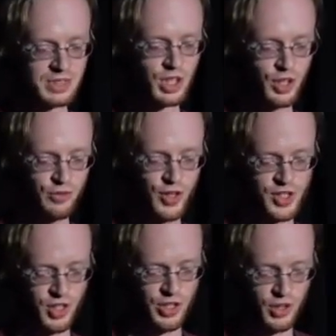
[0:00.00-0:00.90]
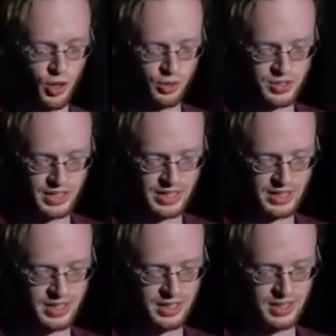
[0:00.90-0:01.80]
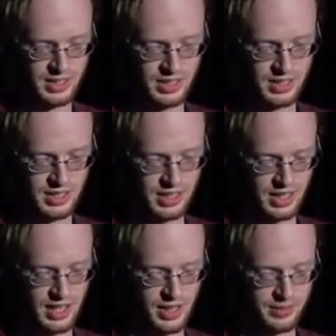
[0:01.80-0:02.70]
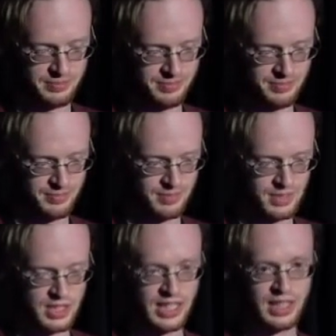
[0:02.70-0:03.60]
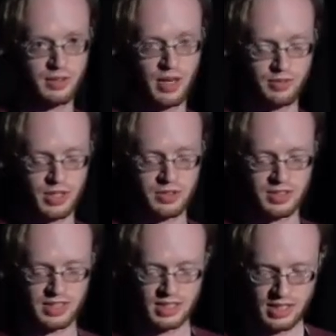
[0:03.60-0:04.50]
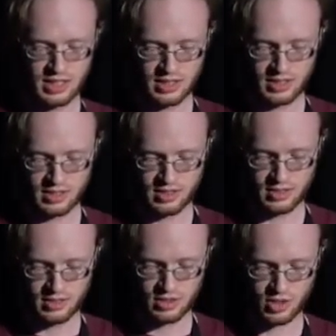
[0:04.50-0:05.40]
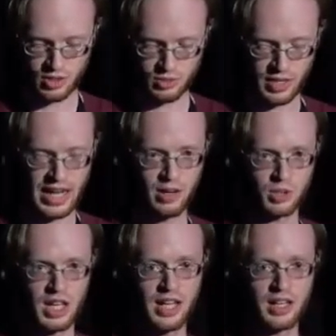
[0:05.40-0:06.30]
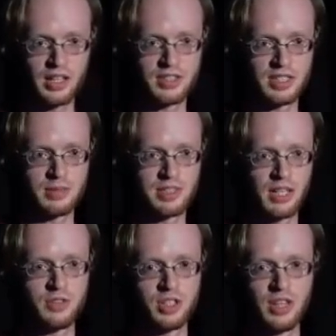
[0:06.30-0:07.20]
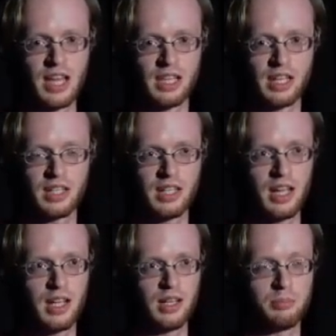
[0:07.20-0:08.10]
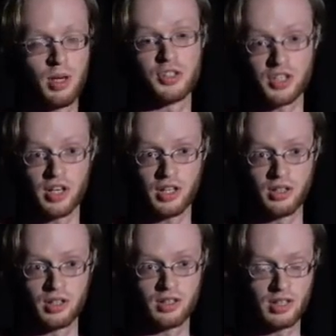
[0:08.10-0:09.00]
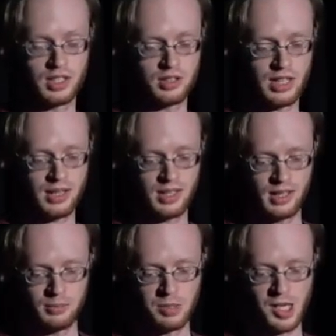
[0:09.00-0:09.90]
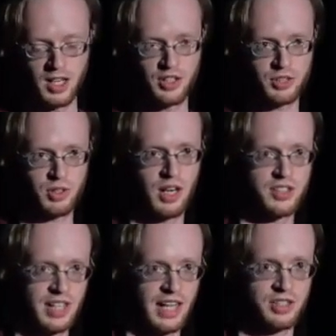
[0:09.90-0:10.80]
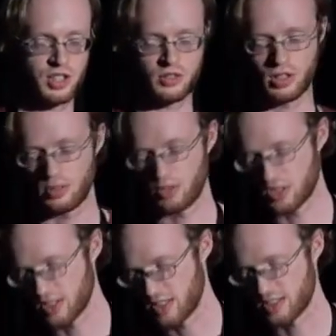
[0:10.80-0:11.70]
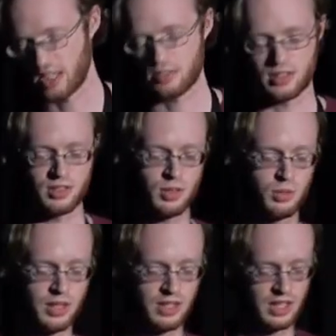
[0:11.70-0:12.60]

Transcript: conversion on your own to get the um, to get the right frequency. So right now I'm relying on system stuff to do that, like uh, Pulse Audio can do that, but it also requires an X server, which this doesn't have, so you know whatever.